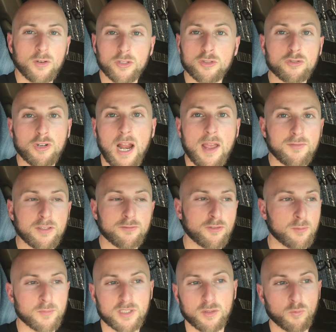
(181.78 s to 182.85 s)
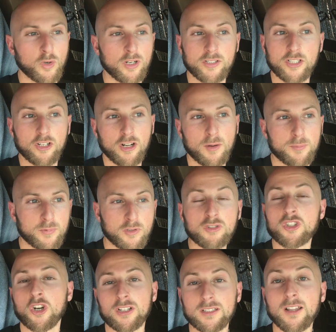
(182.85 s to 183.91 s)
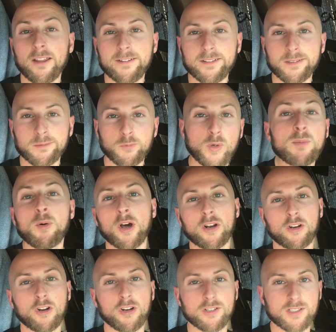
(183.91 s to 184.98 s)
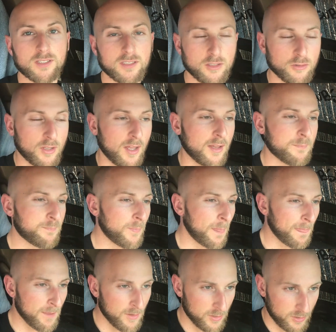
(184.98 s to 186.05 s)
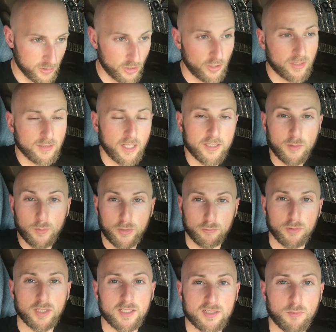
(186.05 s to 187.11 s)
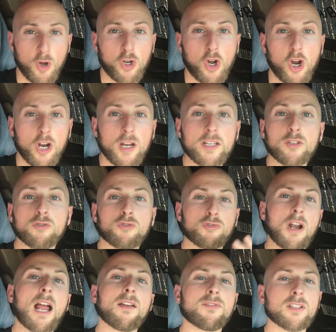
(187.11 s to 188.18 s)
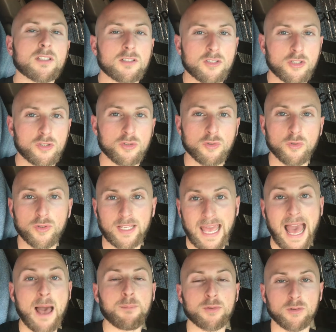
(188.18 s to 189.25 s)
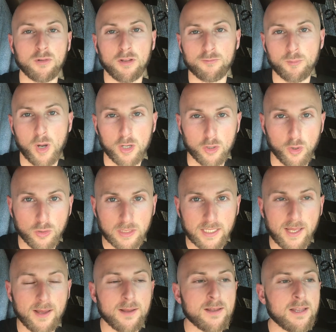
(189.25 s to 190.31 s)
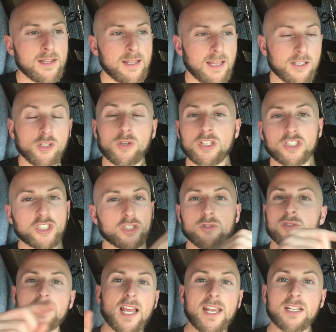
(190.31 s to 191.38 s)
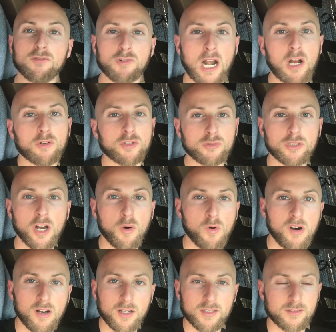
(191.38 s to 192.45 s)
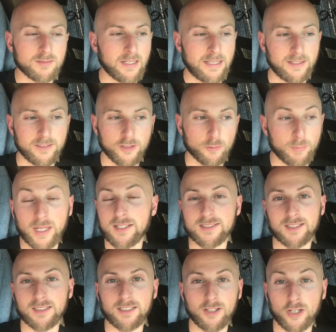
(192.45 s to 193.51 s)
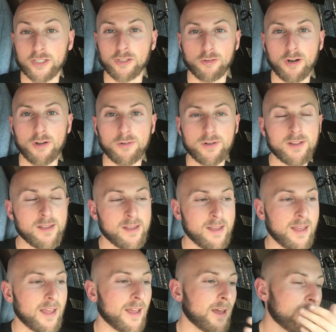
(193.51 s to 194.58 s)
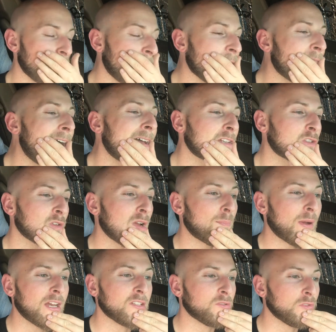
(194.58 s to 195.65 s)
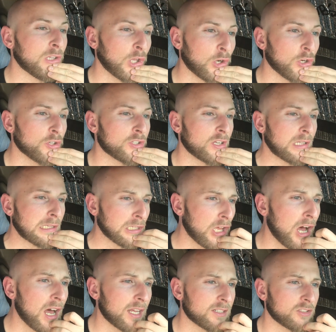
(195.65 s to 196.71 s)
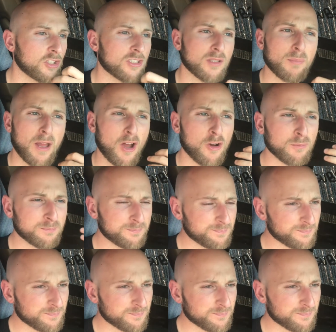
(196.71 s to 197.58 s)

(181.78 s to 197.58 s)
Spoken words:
or you drive it from somewhere in Europe. You start in London. We bought our cars in the UK. You start in London with a really small car and you drive it to the capital of Mongolia, and you can choose any route you go on, and you're basically on your own. And on that trip, I learned a lot just about